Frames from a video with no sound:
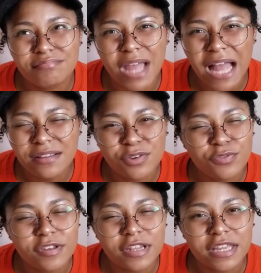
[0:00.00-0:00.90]
I just
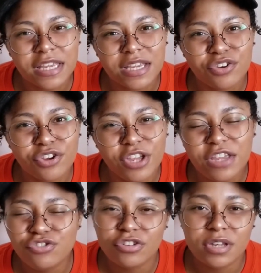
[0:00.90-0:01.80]
feel like
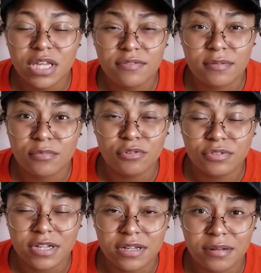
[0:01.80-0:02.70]
he shouldn't even
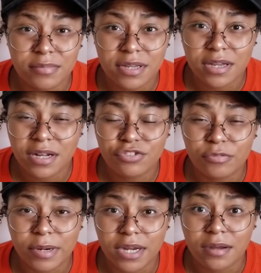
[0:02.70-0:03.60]
move to Colombia and they
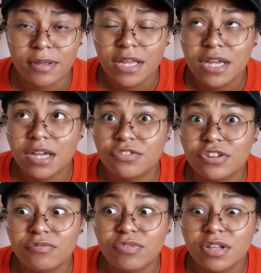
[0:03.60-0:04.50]
should break up. Because
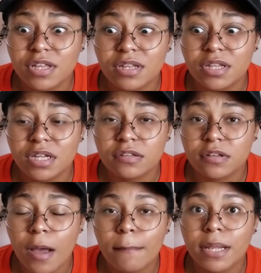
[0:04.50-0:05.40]
she really looks
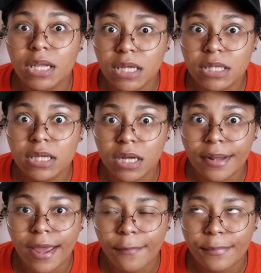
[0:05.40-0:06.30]
completely
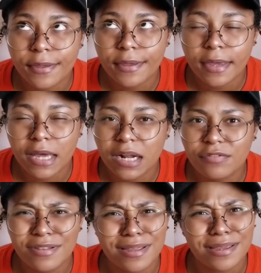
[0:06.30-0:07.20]
unhappy and I
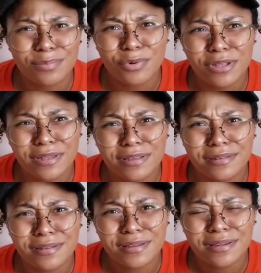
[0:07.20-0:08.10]
feel like it's
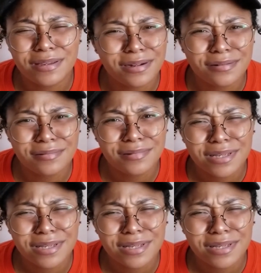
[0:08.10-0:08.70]
pointless, you know?